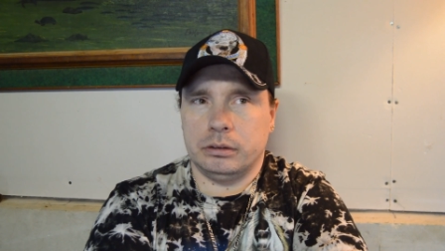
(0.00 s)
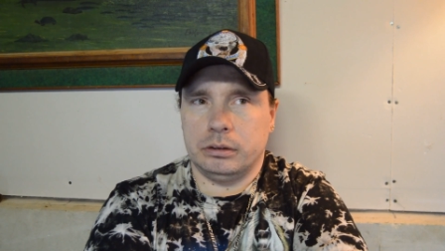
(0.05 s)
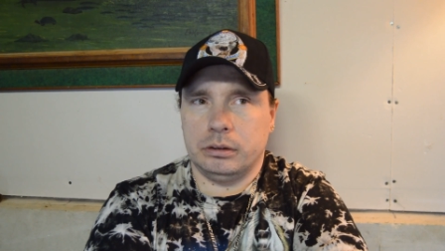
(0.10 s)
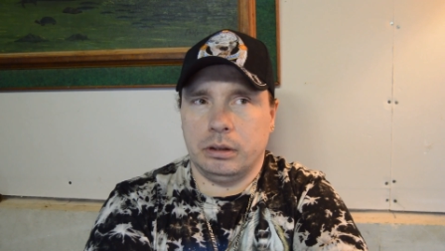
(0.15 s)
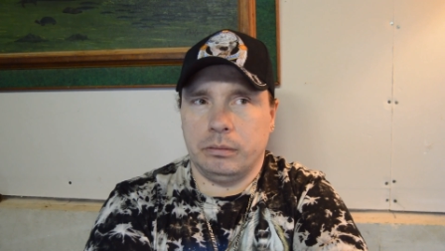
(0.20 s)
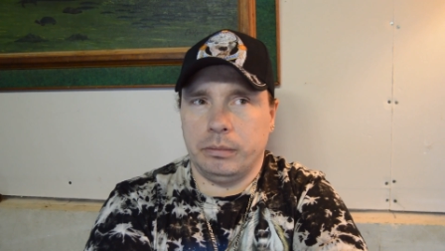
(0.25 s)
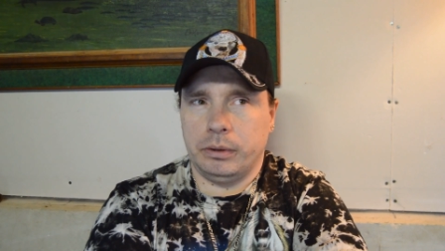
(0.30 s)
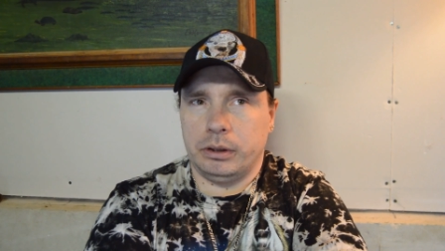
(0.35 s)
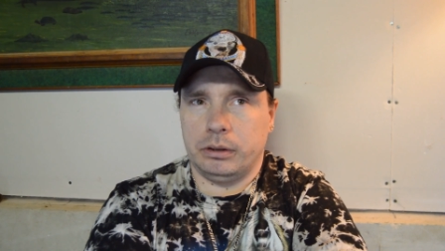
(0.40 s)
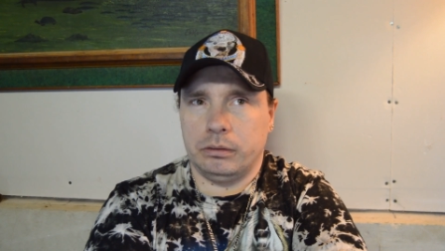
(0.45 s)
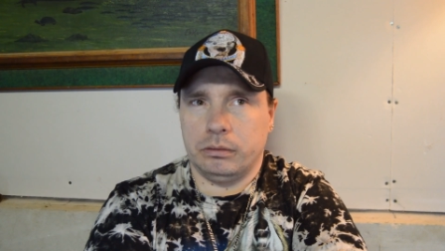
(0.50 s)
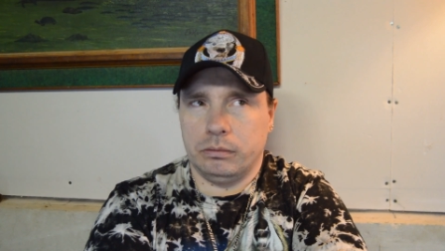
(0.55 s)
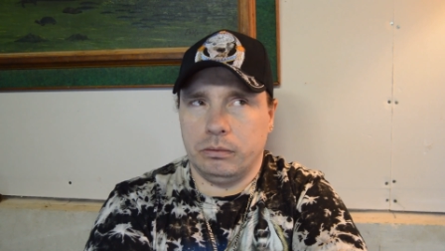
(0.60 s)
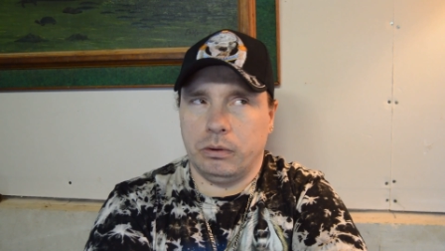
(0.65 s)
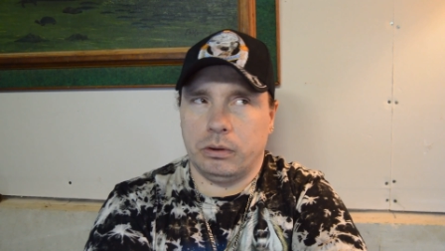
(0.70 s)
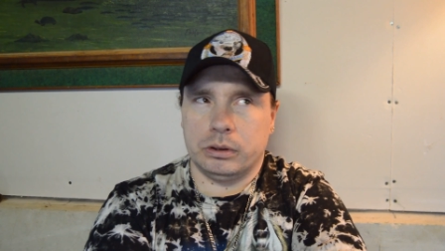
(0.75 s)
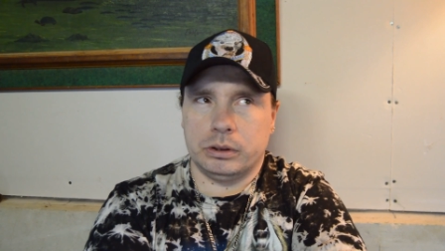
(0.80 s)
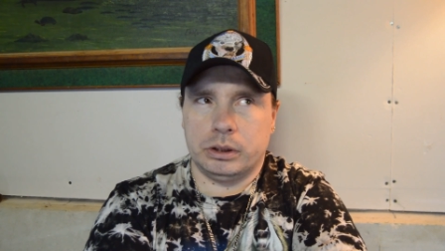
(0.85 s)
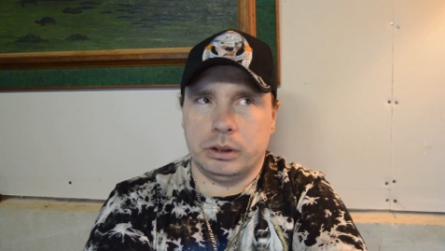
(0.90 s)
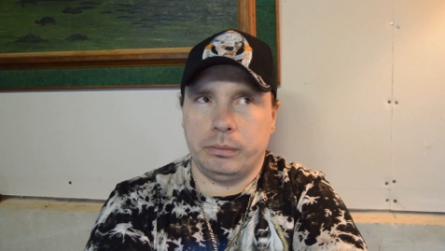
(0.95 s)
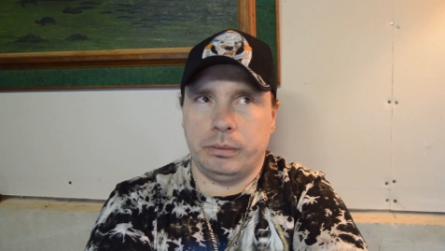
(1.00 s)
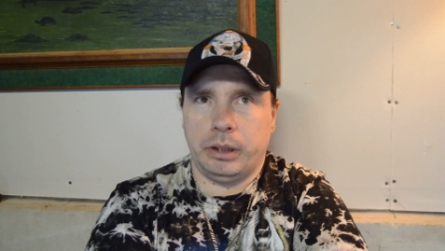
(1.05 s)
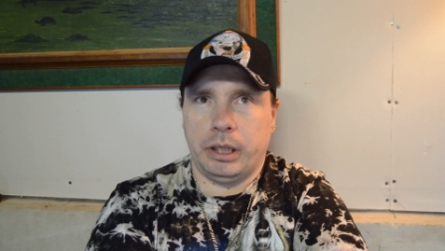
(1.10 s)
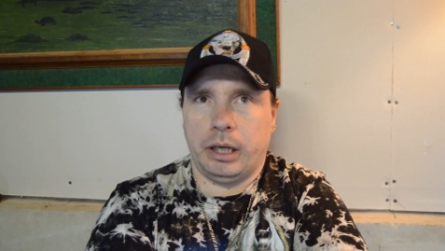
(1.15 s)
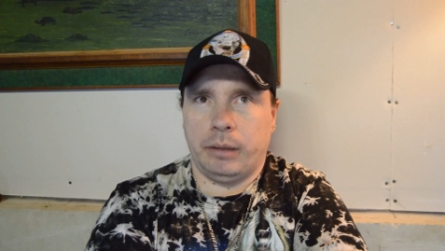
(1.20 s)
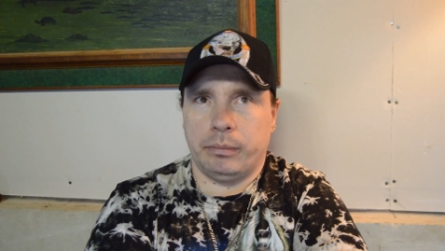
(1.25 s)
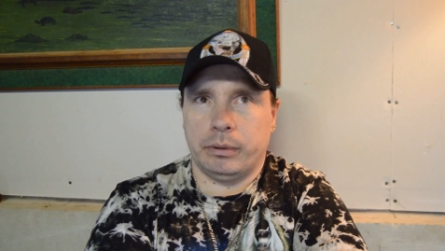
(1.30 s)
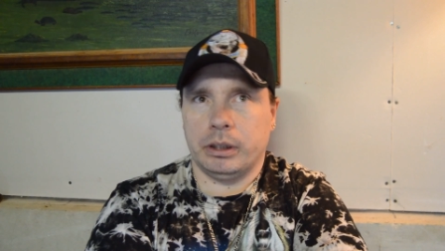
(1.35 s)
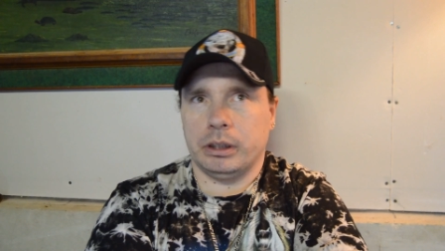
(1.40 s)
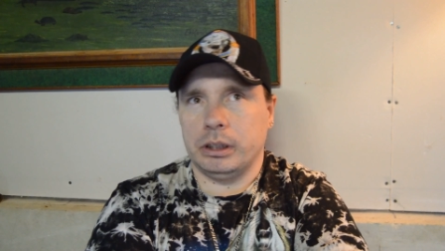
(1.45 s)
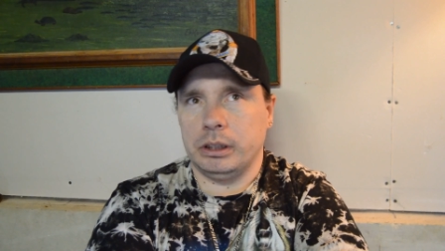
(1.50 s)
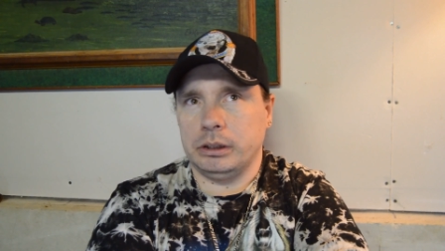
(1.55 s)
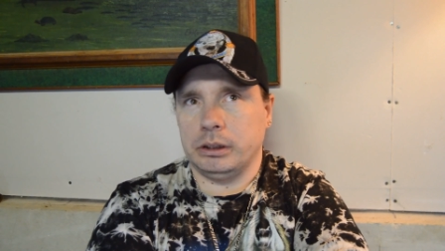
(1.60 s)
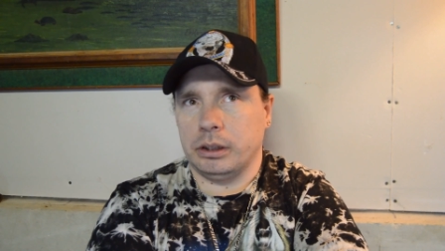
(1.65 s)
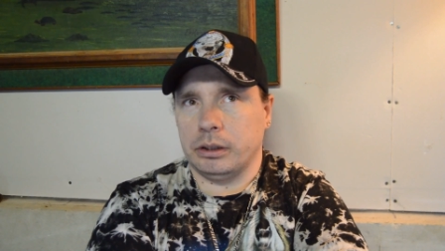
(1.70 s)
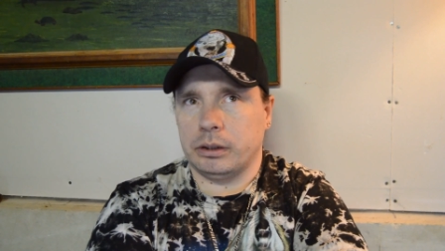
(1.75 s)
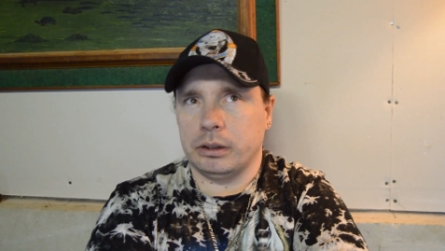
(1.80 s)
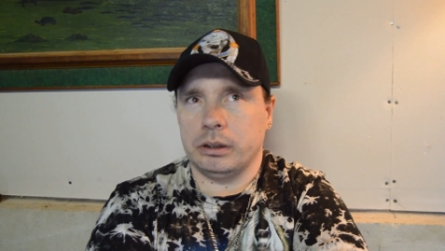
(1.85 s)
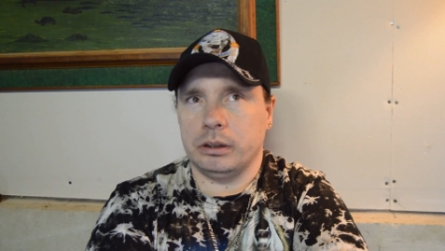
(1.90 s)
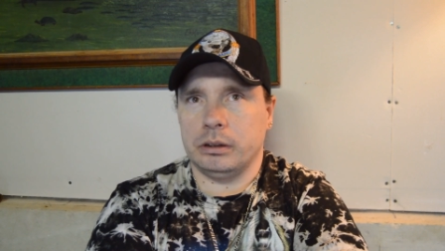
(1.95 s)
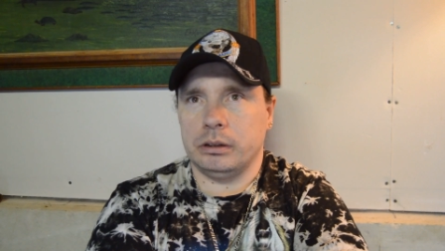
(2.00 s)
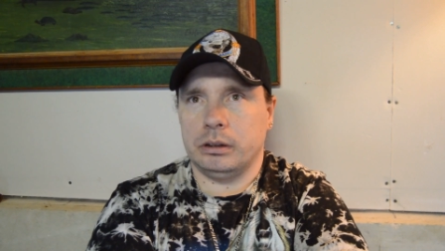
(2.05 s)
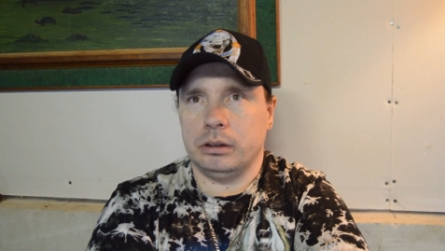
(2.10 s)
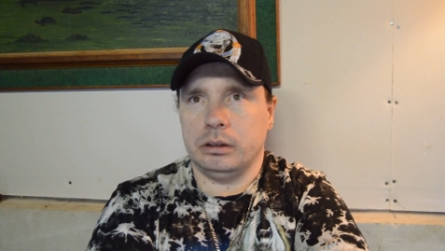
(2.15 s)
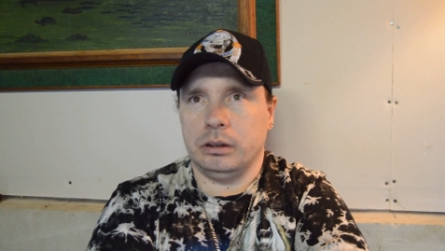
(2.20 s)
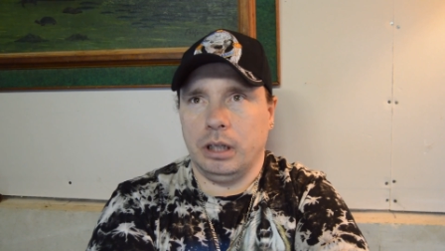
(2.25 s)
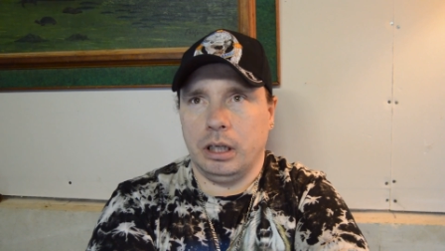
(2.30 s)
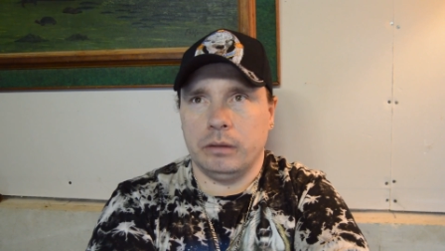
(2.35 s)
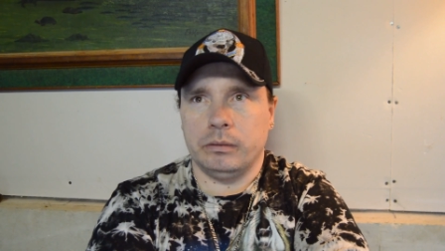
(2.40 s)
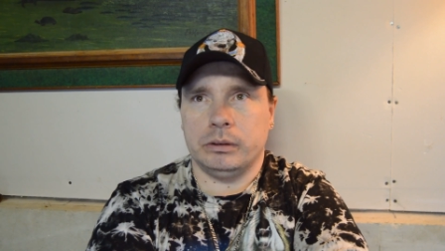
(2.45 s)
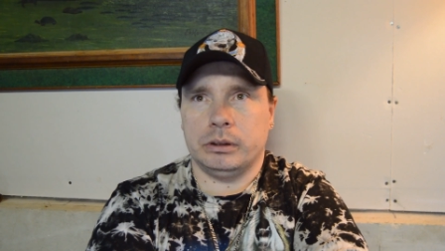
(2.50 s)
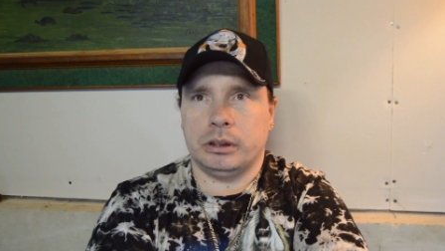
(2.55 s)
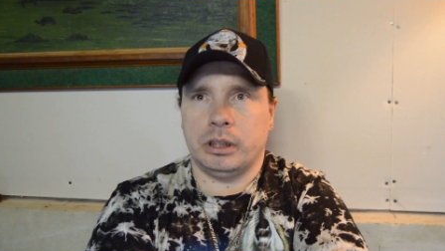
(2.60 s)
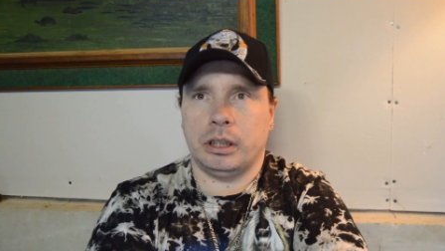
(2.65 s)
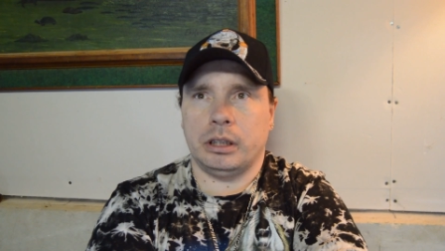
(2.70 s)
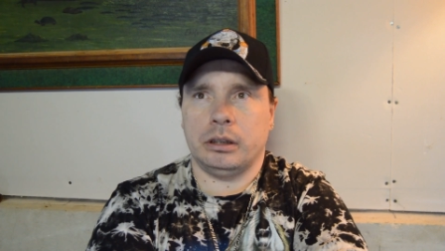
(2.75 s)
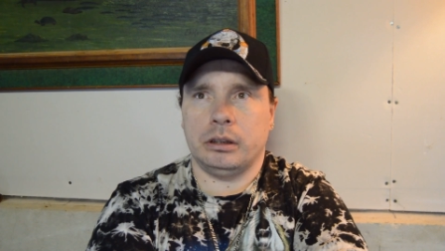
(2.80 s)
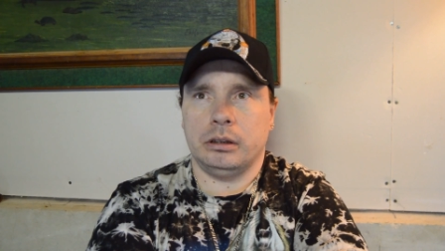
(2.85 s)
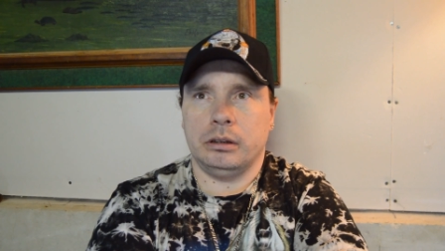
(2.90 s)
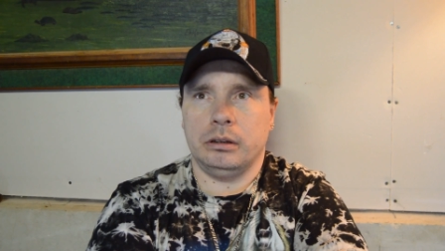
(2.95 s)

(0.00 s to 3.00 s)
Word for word: I mean, well, it should be happening at least the third, I would say.